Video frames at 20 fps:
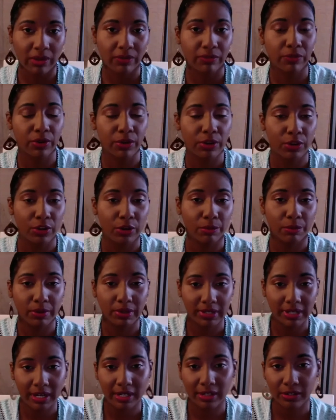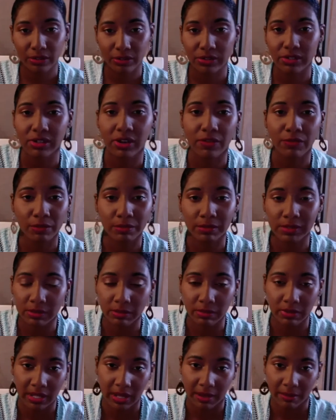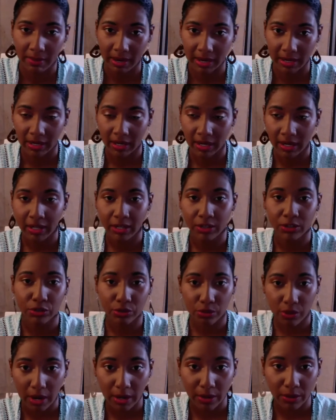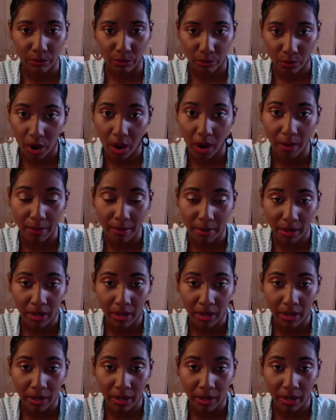for you to protect yourself from someone that might try to rob